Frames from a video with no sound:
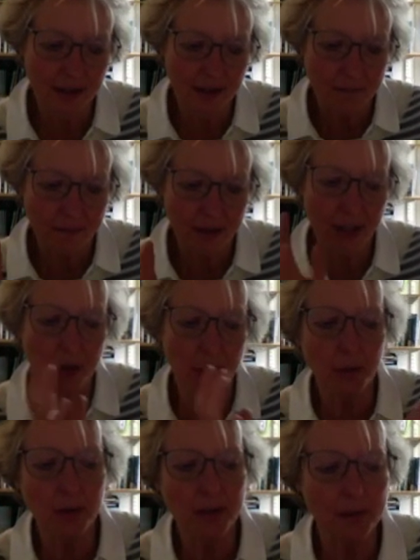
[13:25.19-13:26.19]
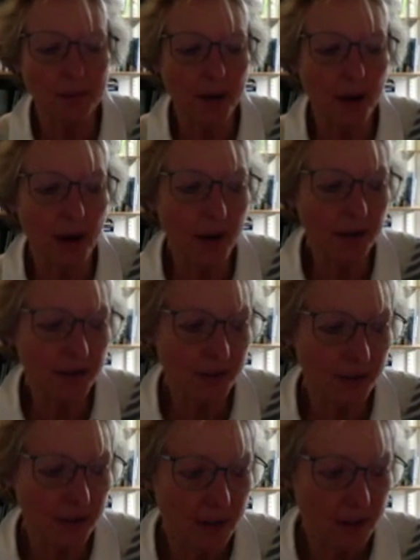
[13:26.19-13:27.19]
in the past,
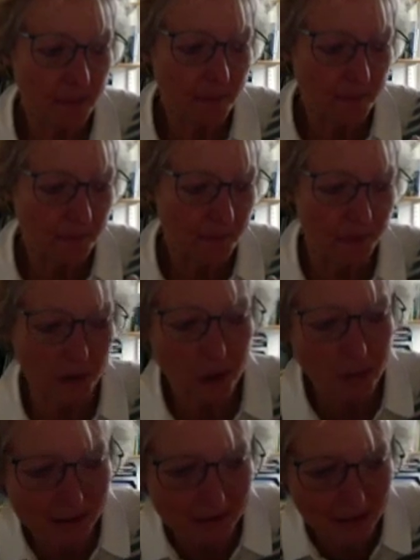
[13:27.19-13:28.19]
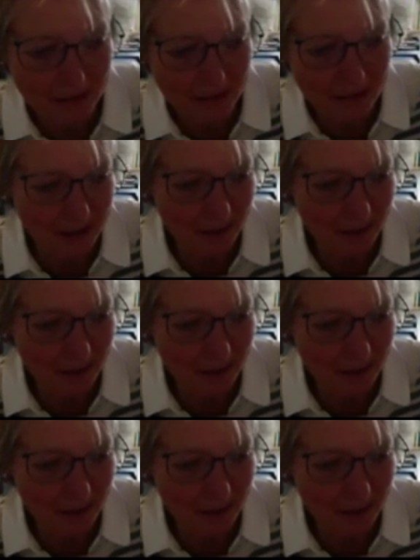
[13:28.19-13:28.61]
if you go back to the